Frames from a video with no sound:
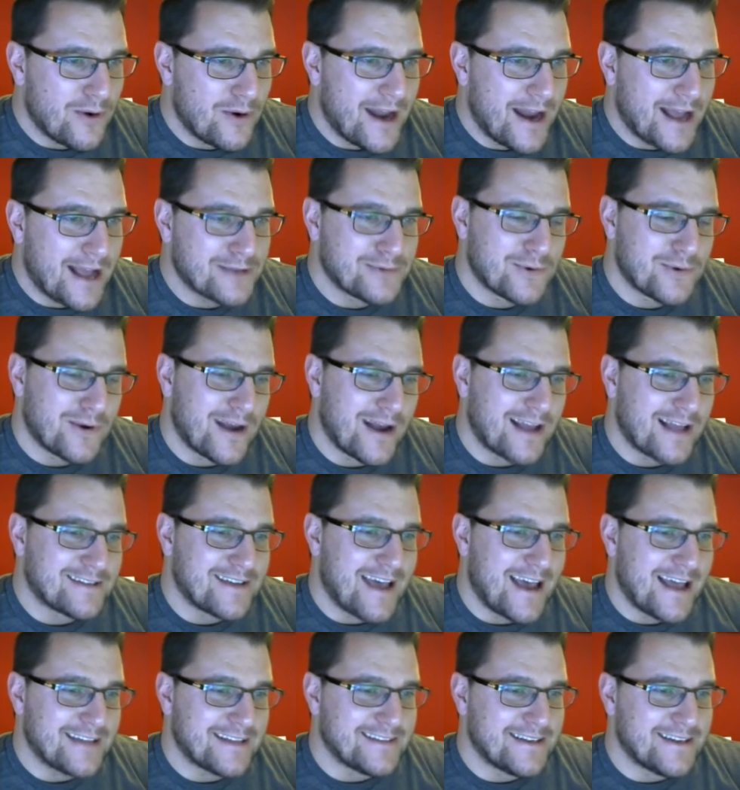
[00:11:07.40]
in, Azpilicueta
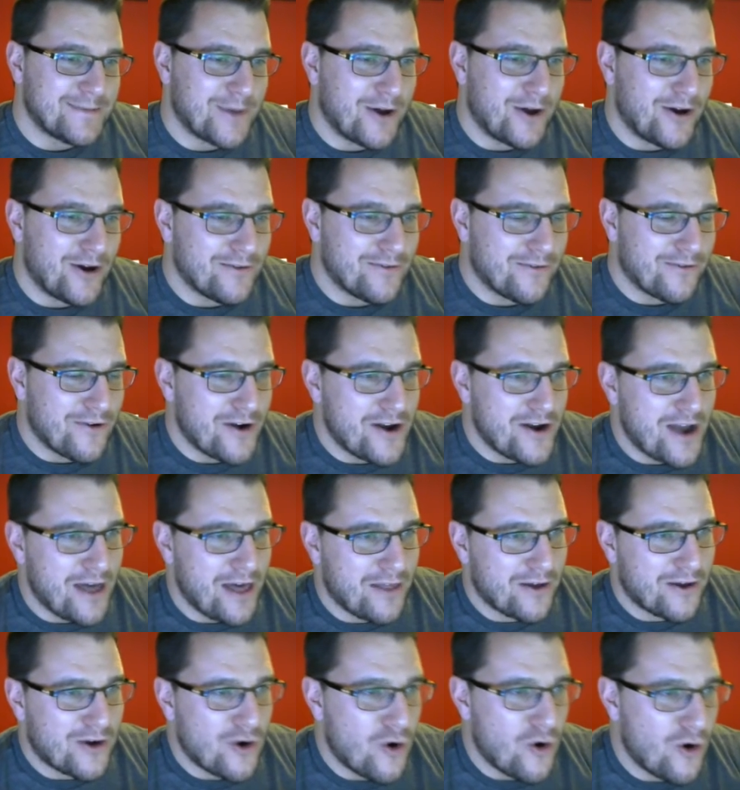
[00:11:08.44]
heads it behind for
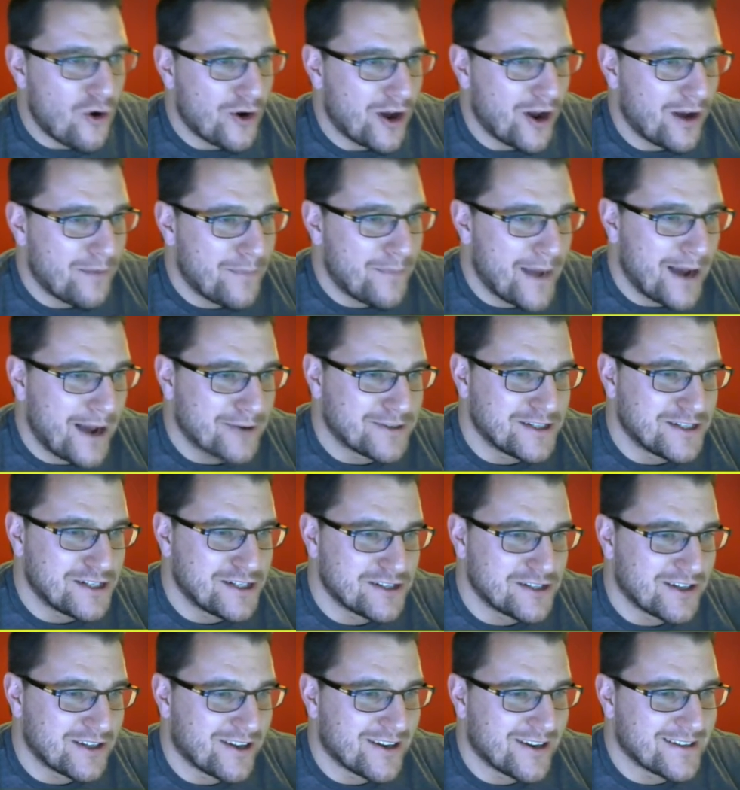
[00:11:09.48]
another corner, and Pulisic
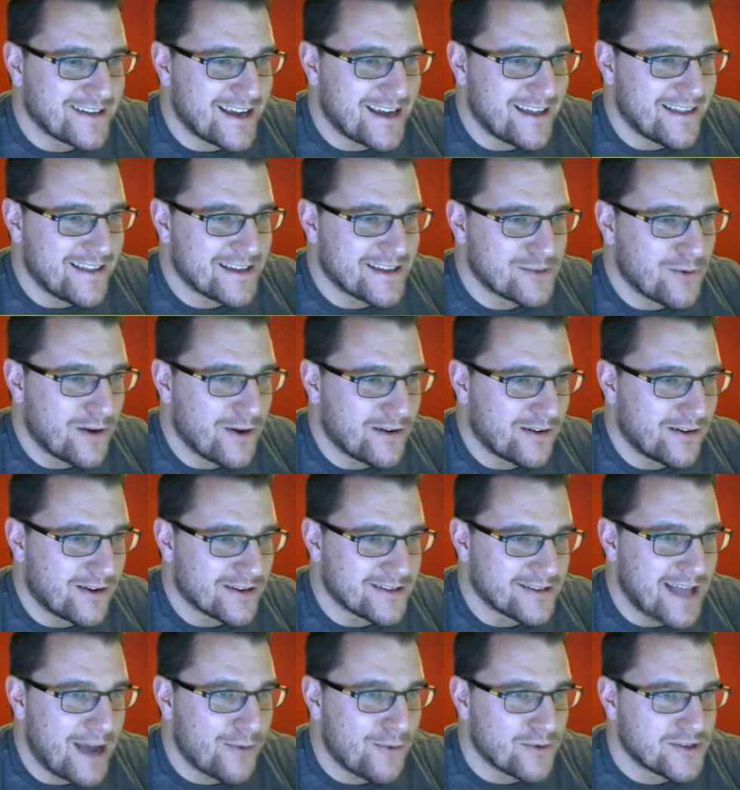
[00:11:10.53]
isn't going to take this one because
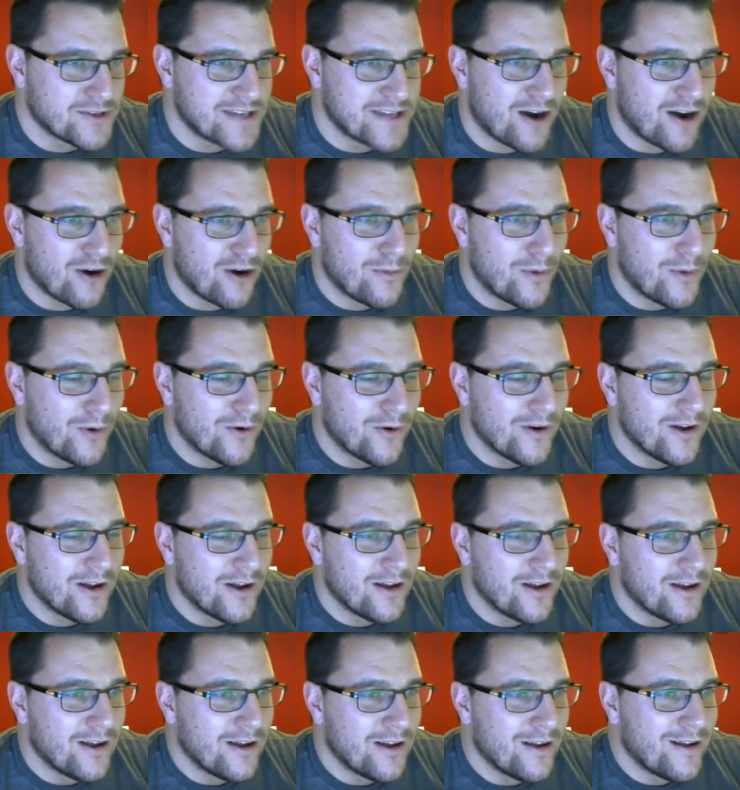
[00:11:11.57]
that was terrible.
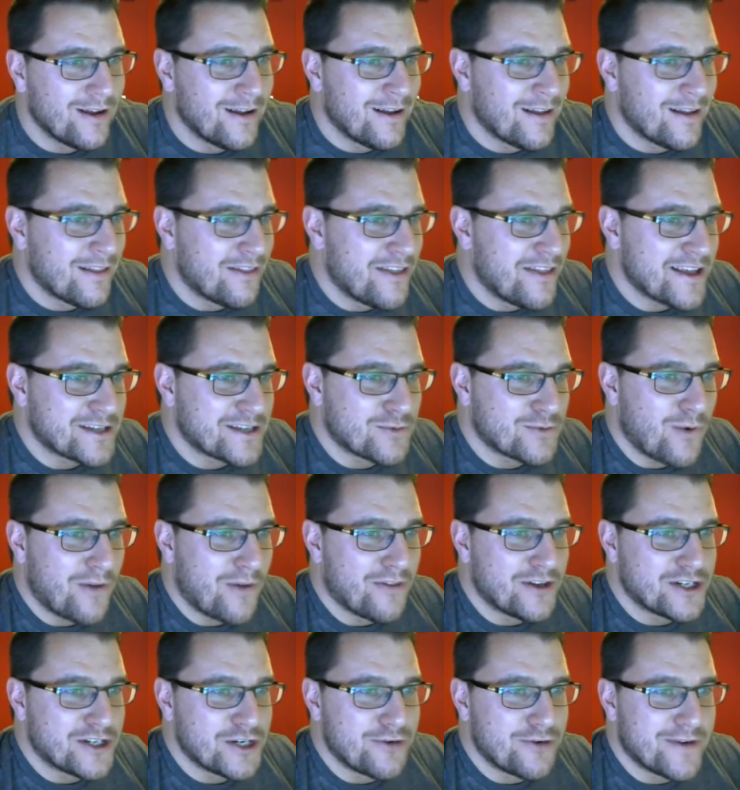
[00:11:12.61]
This one, the
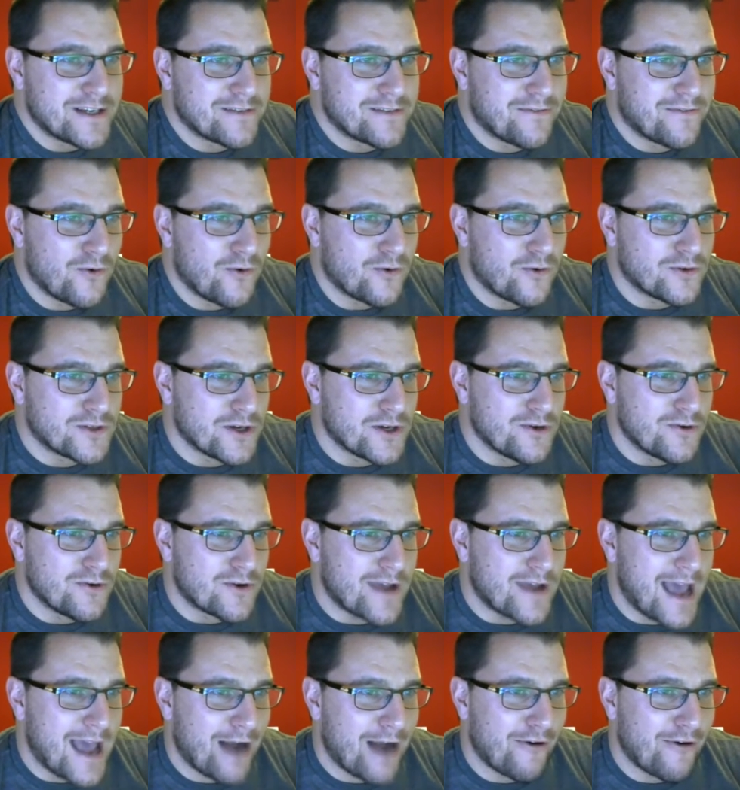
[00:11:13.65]
duties fall to
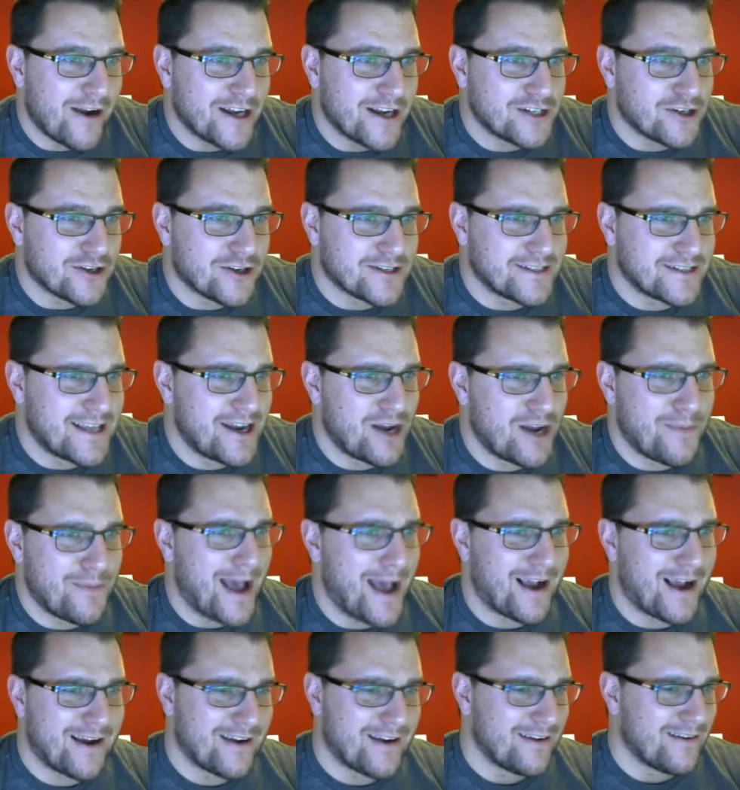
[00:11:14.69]
Karic, our centre
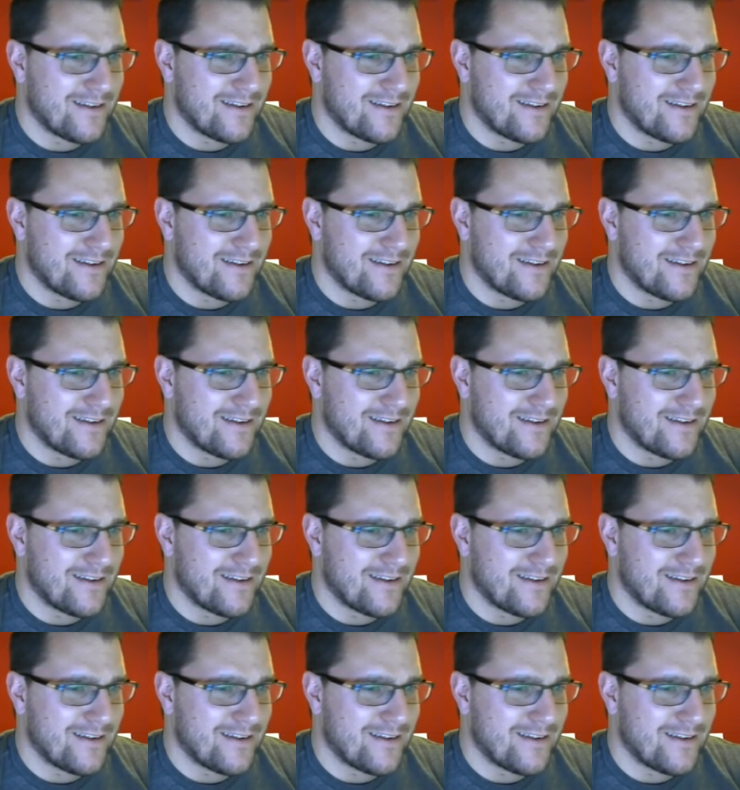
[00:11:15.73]
back.